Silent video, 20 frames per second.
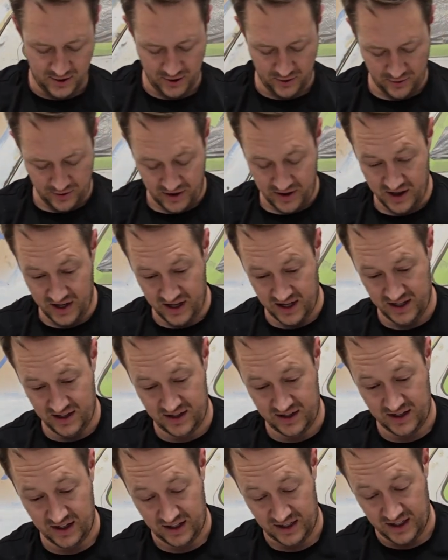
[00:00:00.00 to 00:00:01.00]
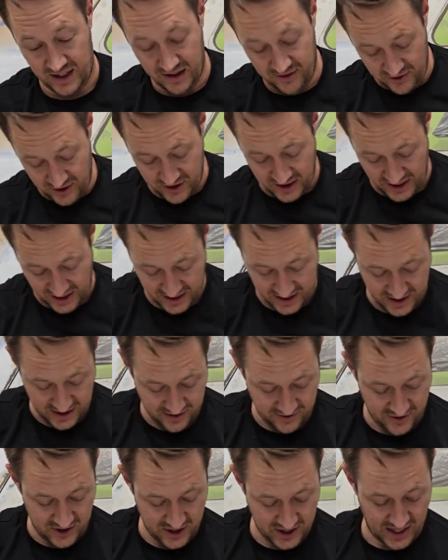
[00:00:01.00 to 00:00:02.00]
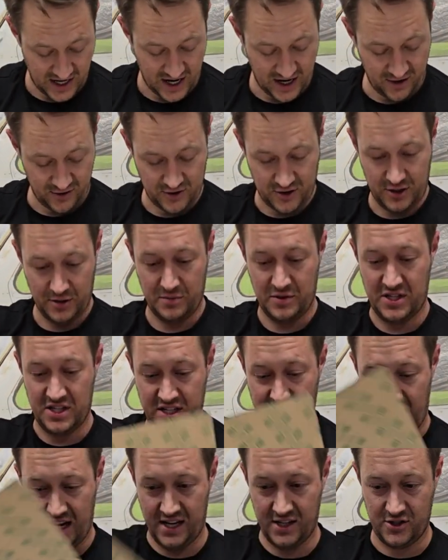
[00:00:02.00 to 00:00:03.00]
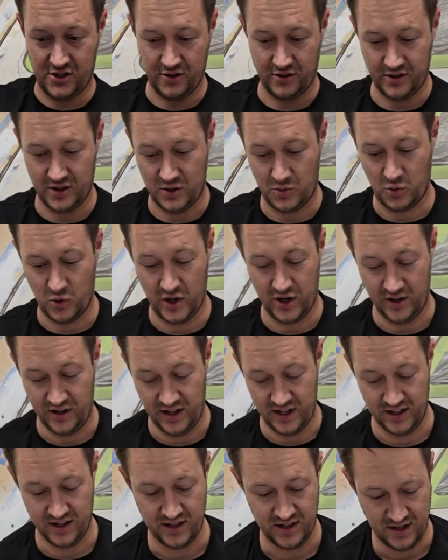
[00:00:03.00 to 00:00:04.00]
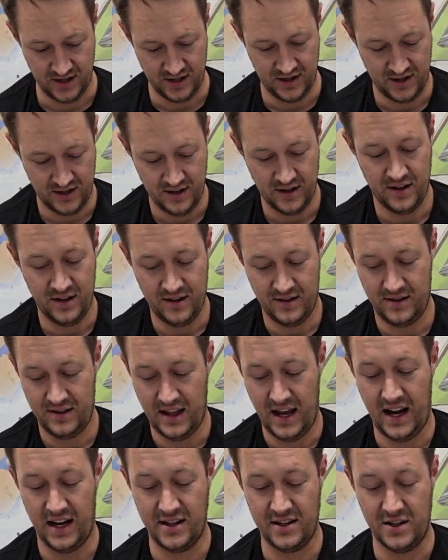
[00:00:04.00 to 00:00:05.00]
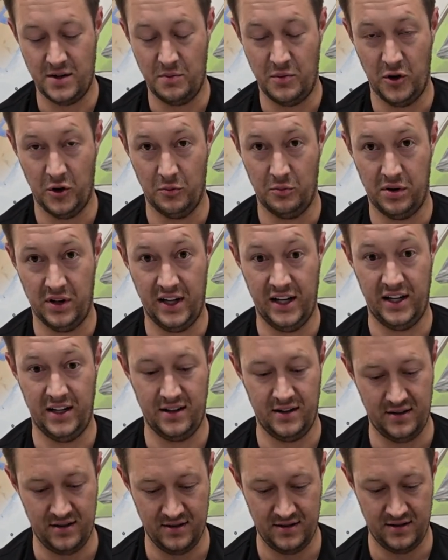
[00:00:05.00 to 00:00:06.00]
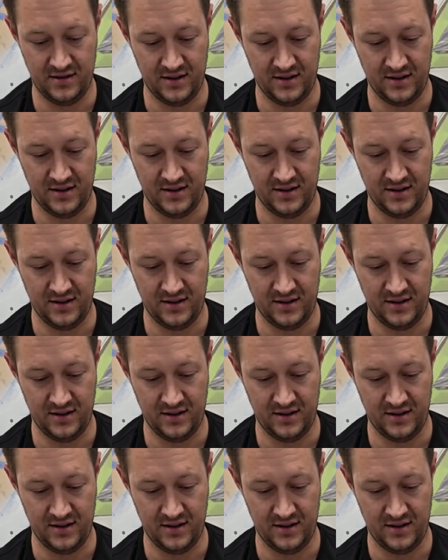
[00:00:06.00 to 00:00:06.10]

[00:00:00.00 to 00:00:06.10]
So this, to give you an idea of just how substantial this printer is, that is the build plate.